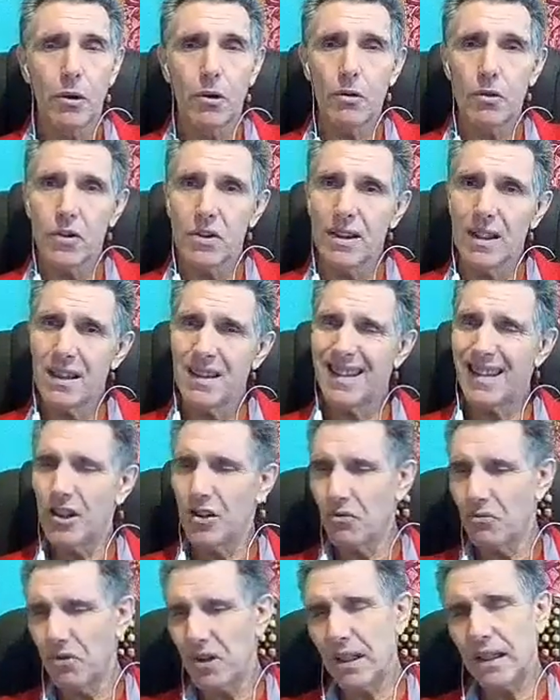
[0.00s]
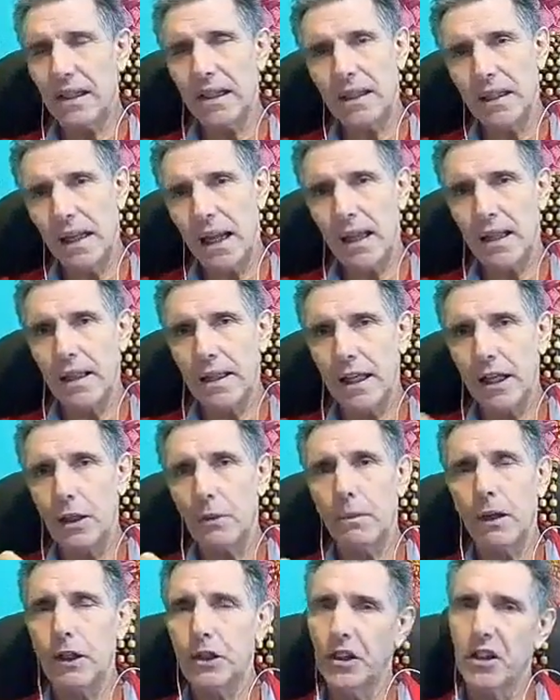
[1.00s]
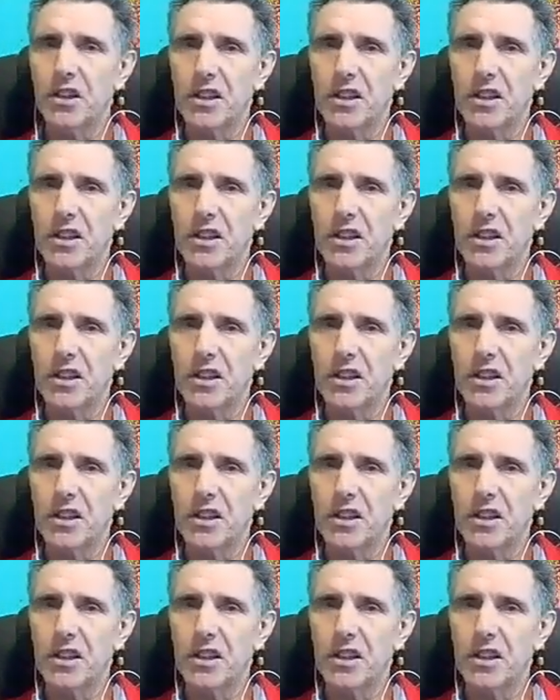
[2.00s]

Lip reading: because this is really not that much,